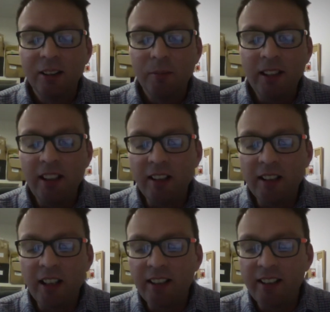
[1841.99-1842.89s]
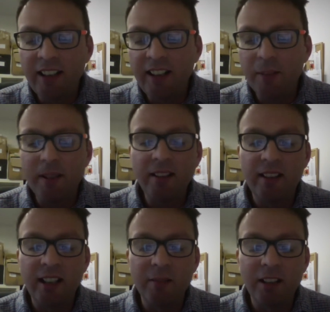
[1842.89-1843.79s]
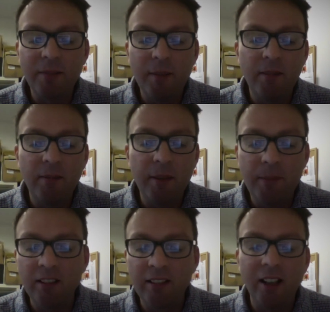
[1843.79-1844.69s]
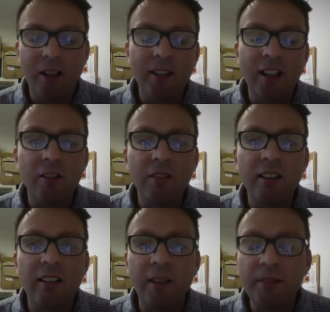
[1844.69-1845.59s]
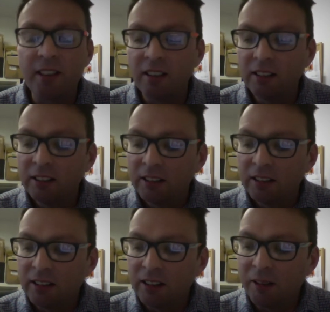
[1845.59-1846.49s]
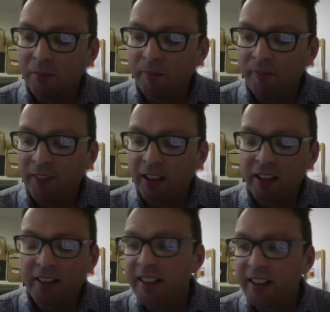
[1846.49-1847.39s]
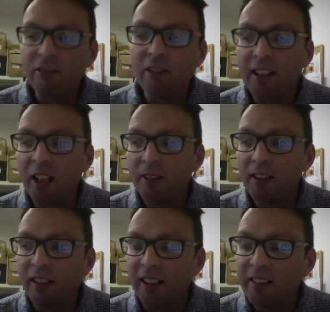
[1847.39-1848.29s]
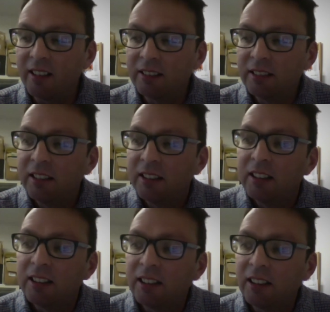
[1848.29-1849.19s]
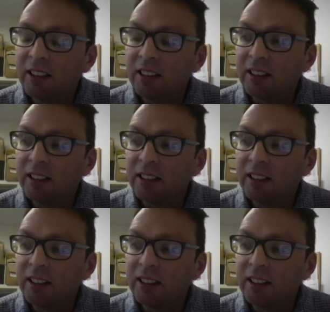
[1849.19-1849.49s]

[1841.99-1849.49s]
But you know, so to see these businesses which people have been building up their whole lives um, just destroyed overnight uh,